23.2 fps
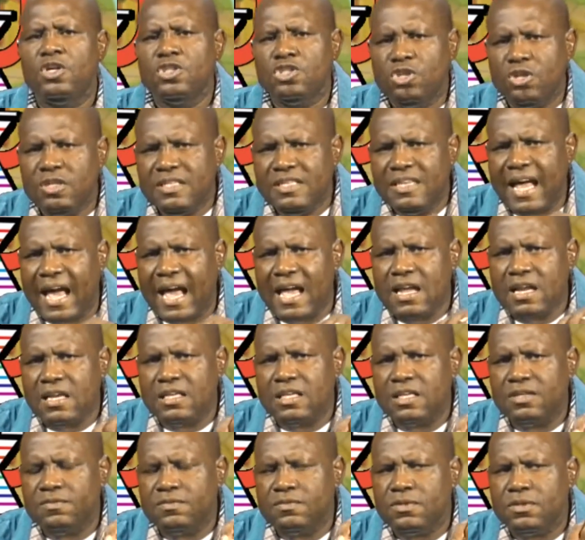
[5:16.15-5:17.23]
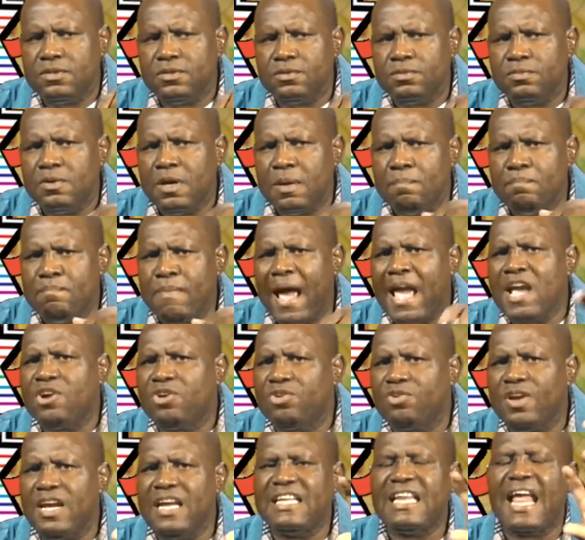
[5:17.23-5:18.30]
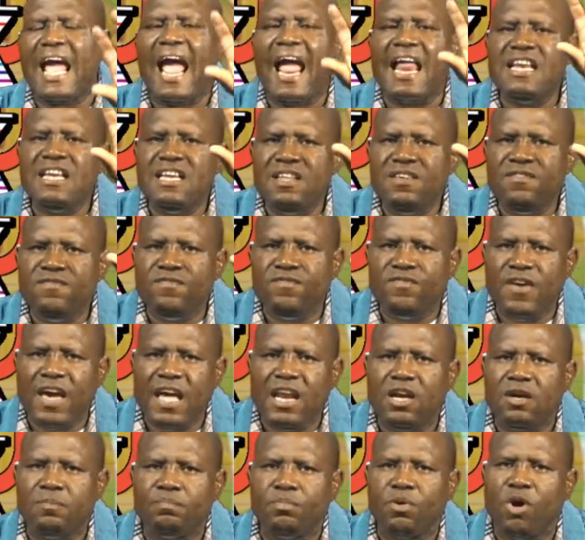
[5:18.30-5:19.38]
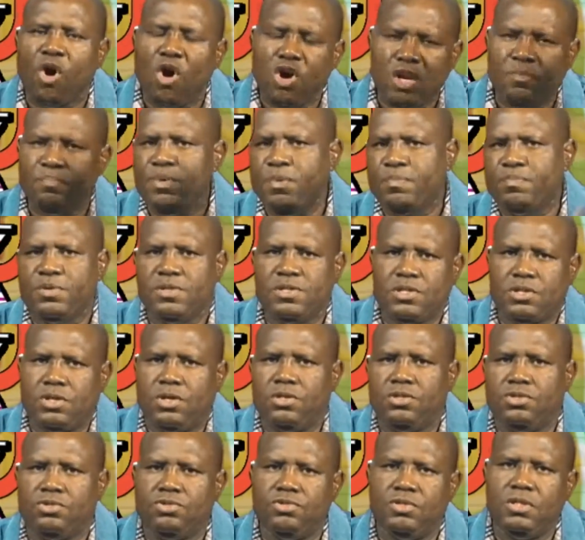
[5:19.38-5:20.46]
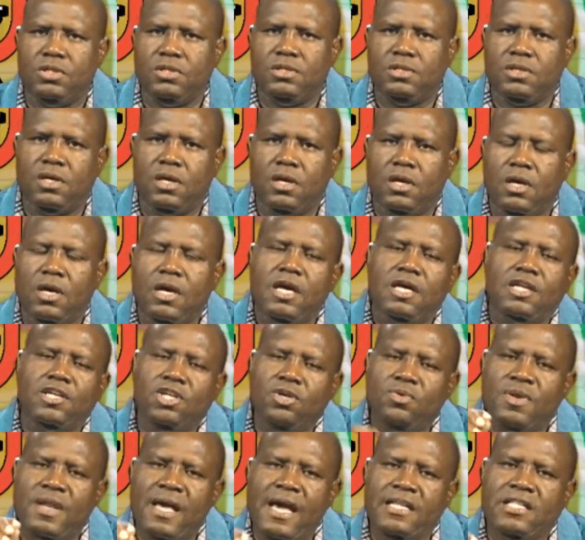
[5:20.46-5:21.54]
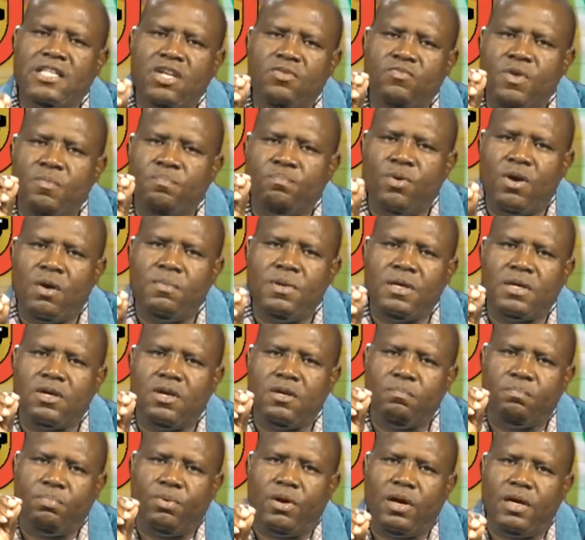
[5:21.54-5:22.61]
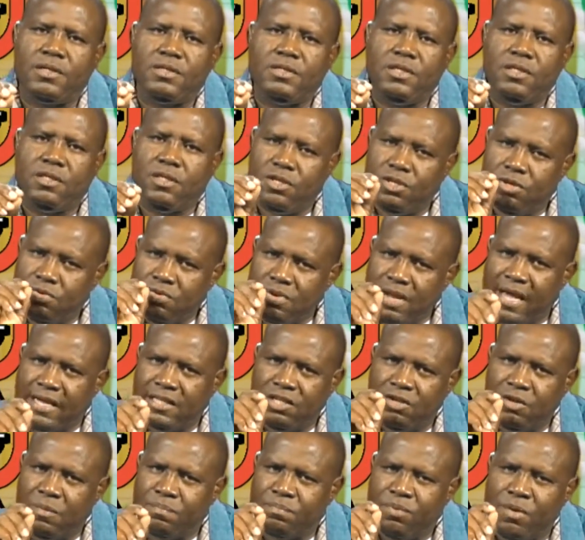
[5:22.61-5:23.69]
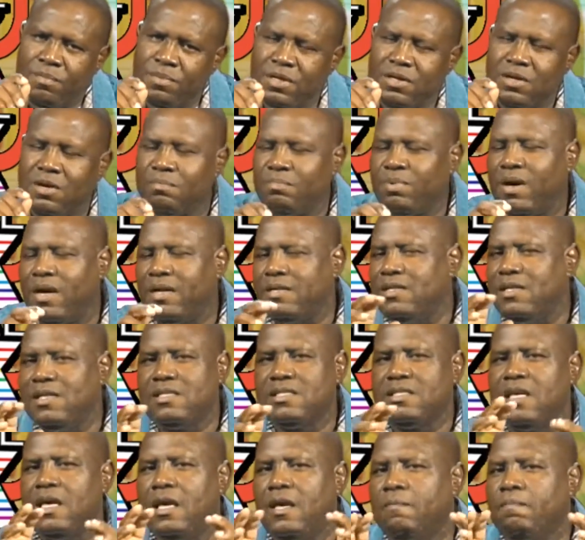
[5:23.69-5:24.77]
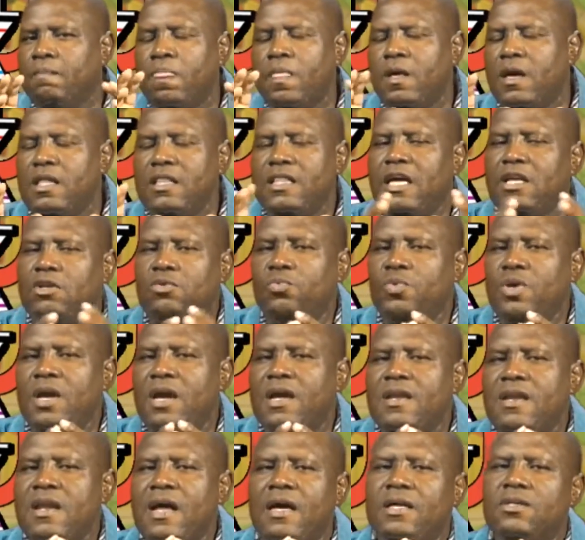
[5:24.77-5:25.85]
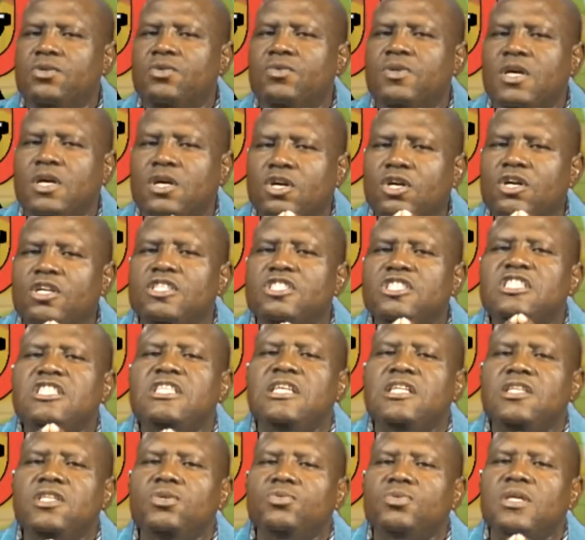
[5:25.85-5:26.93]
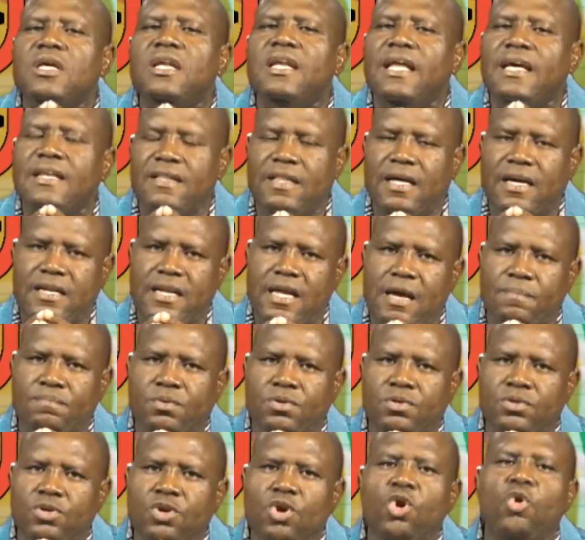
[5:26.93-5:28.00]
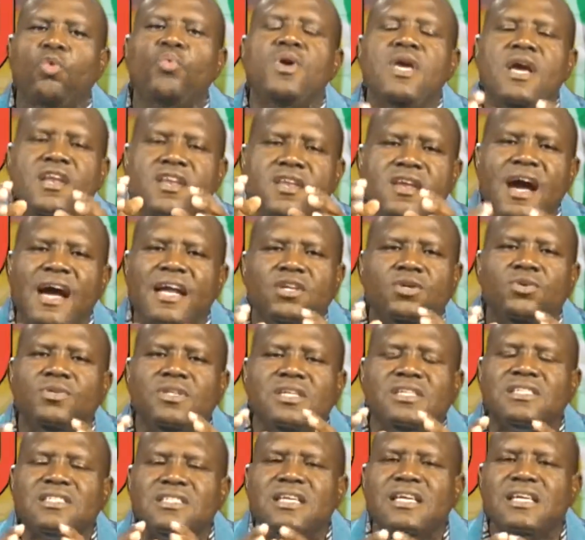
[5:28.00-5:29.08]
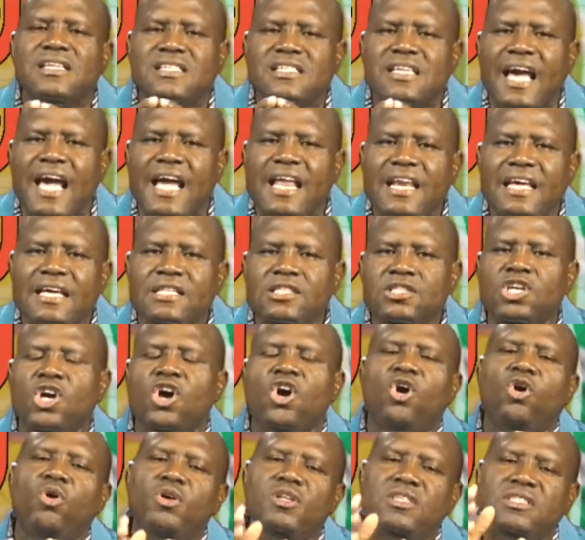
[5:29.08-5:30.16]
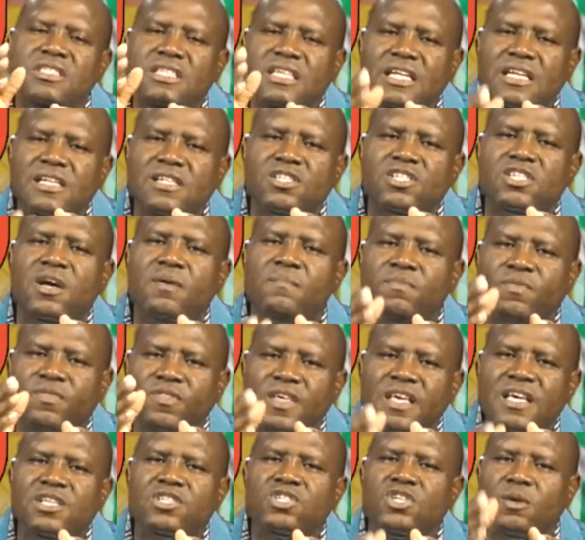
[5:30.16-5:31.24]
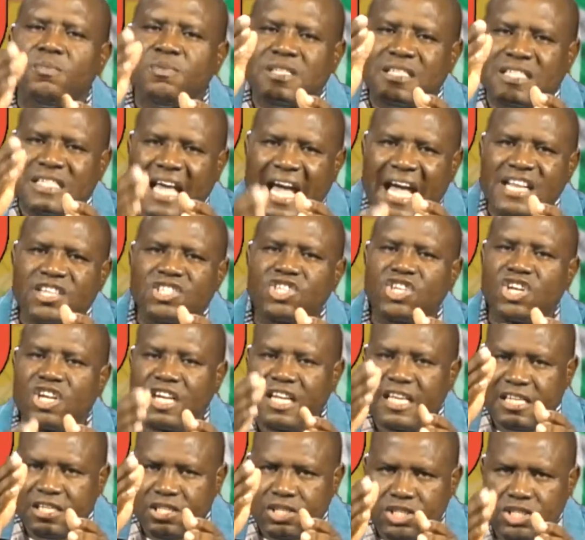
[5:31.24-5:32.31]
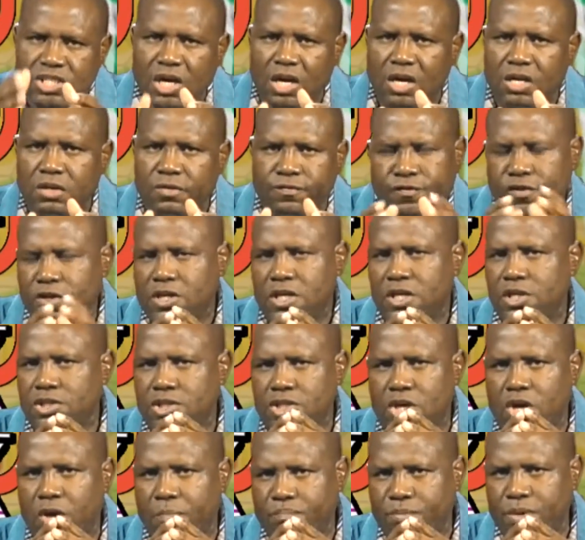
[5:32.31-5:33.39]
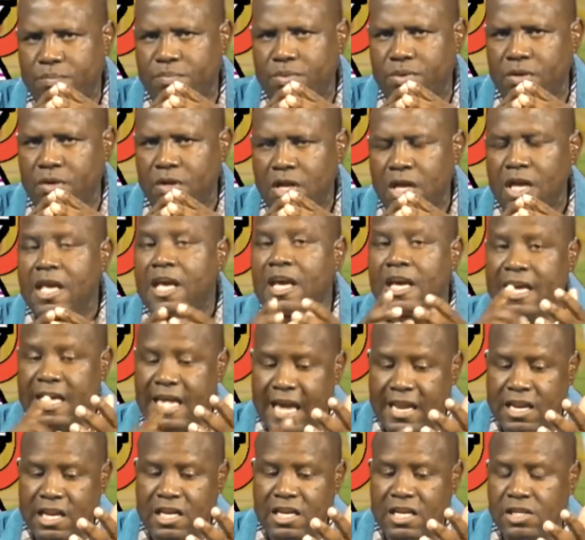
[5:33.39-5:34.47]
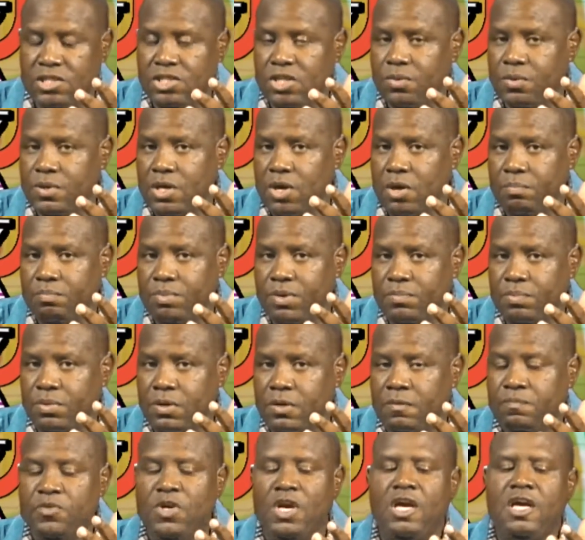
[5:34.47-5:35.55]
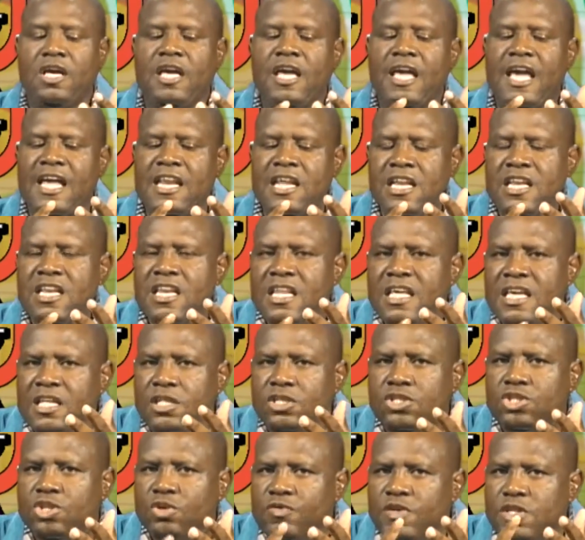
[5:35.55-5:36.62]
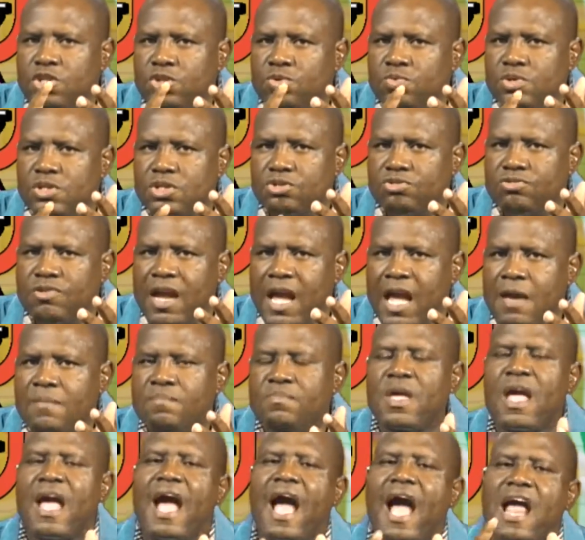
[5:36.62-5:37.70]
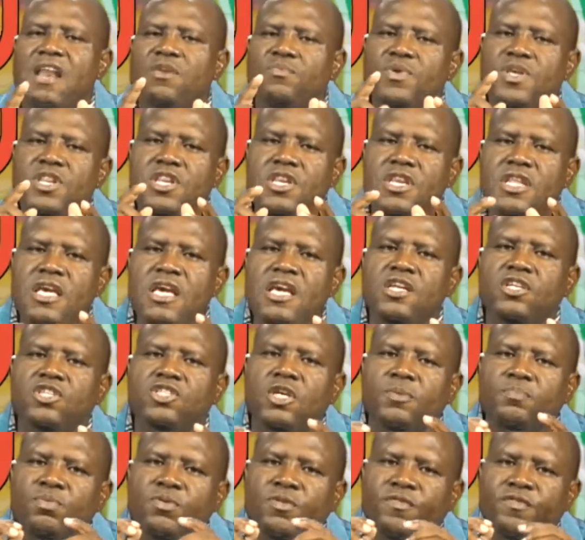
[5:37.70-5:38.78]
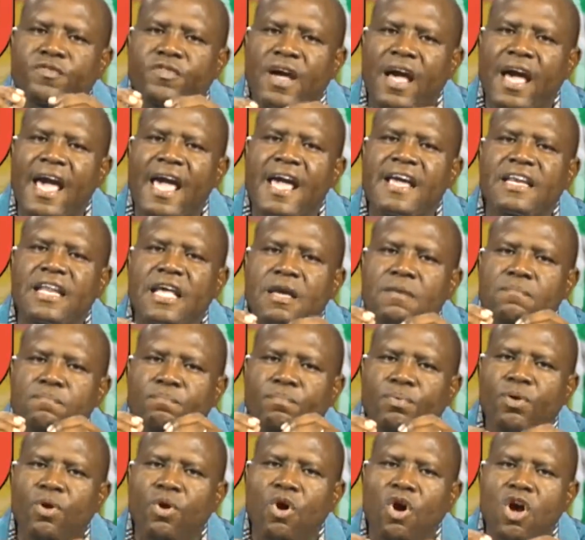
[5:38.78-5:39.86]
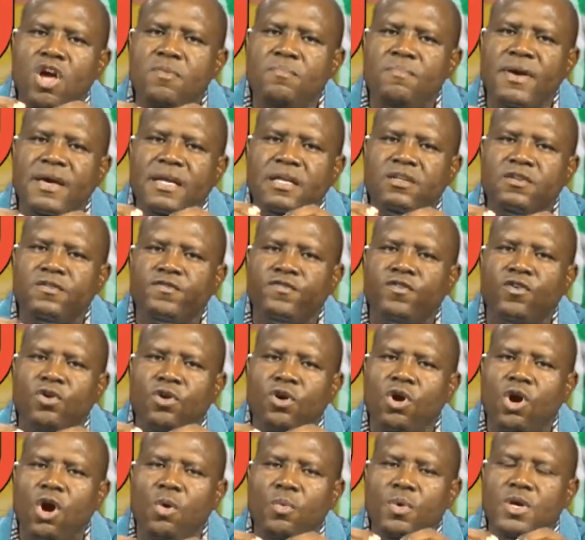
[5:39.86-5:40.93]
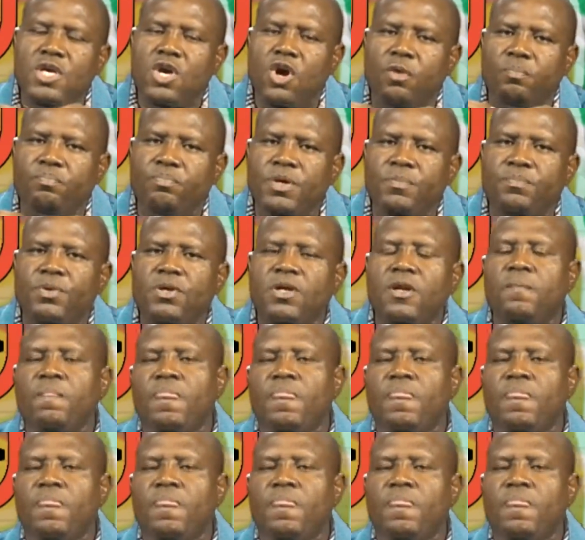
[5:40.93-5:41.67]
to migrate and develop other people's countries. The United Republican Party is saying that we are not going to continue to let that happen. We are not going to stay silent until something substantial is done for these young people. Guyana needs our young people. Guyana needs to reduce crime, and we need to provide employment for our young people.